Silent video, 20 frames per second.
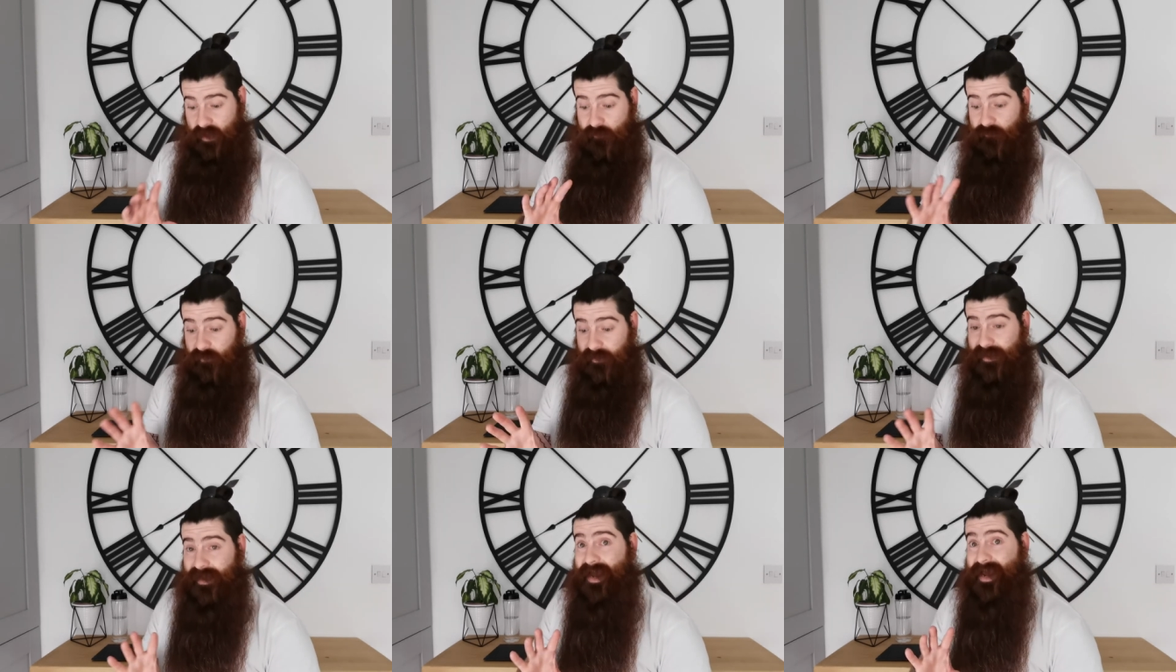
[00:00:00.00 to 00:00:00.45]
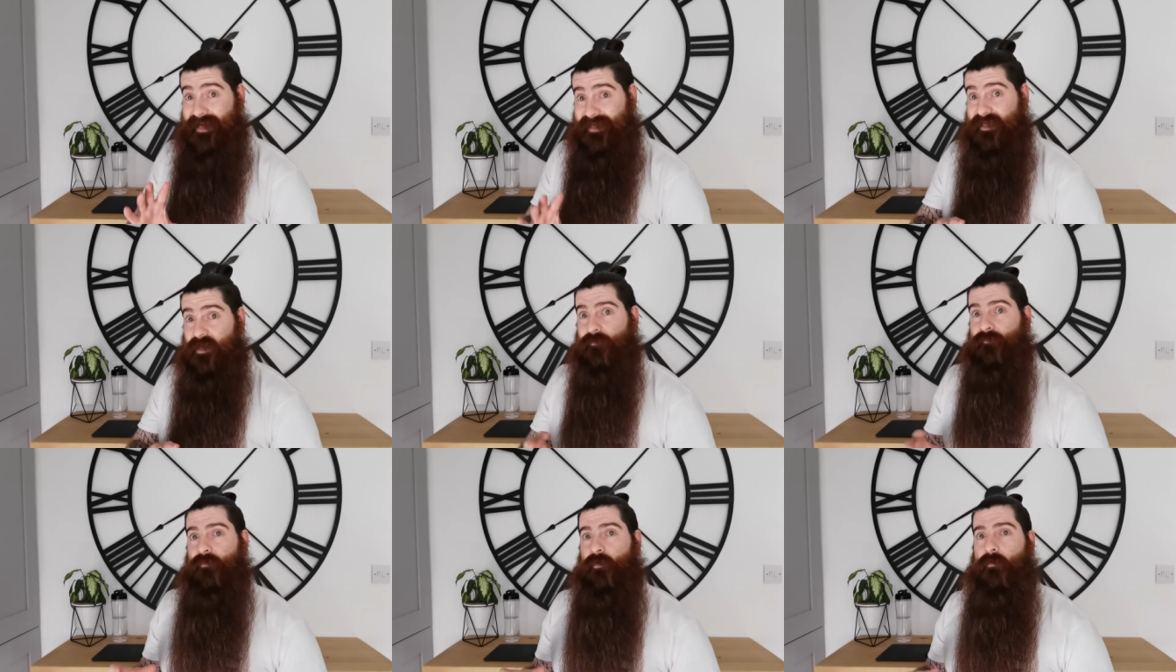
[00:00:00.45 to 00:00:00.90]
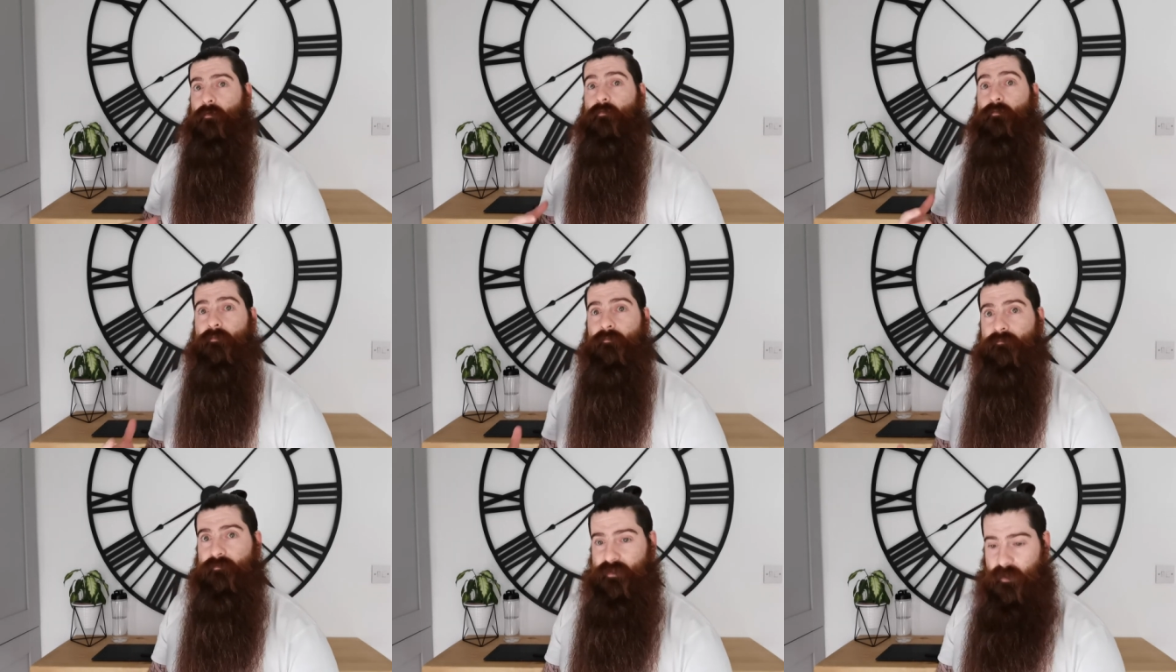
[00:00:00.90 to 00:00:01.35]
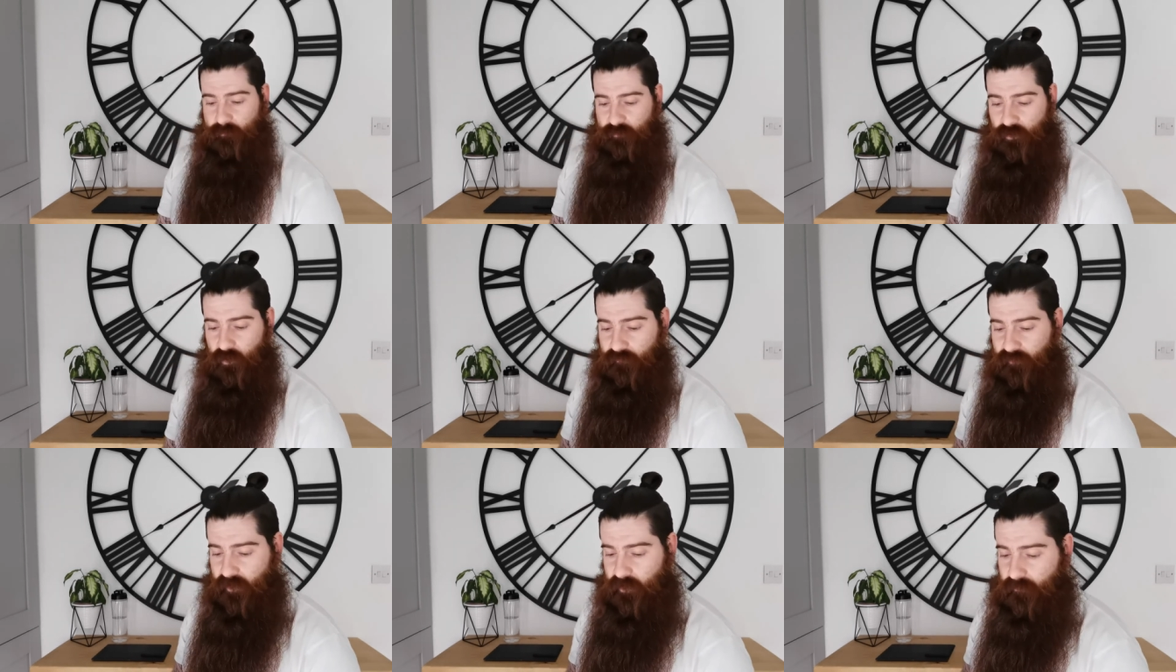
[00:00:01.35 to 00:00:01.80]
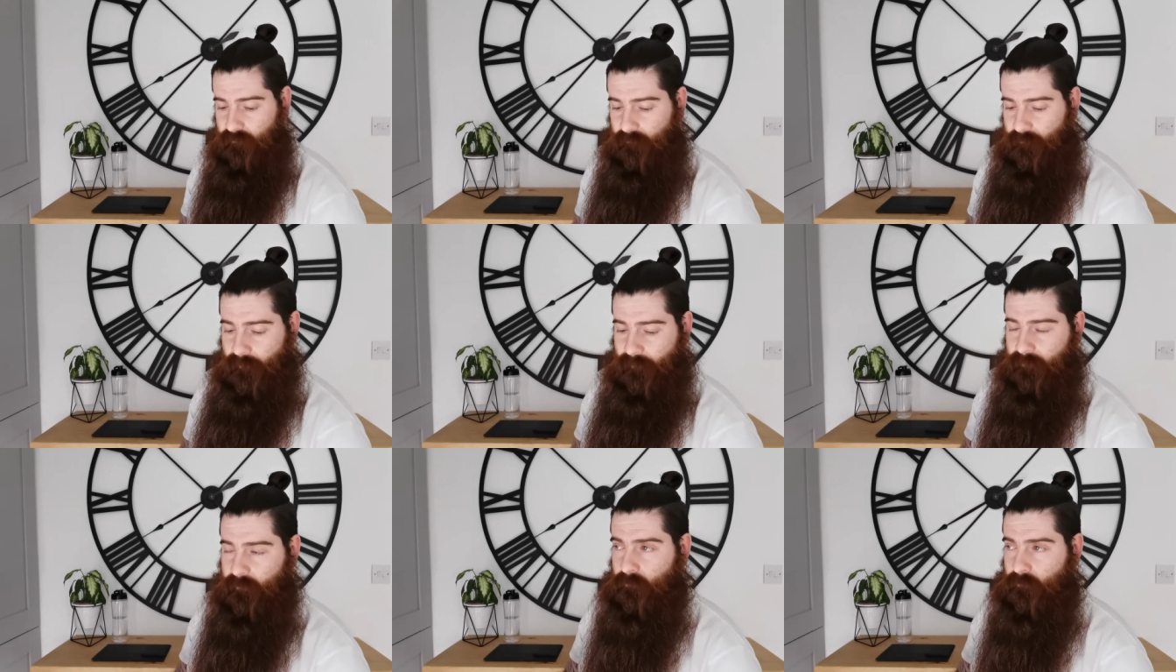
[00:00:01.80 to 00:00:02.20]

definitely a different scent profile,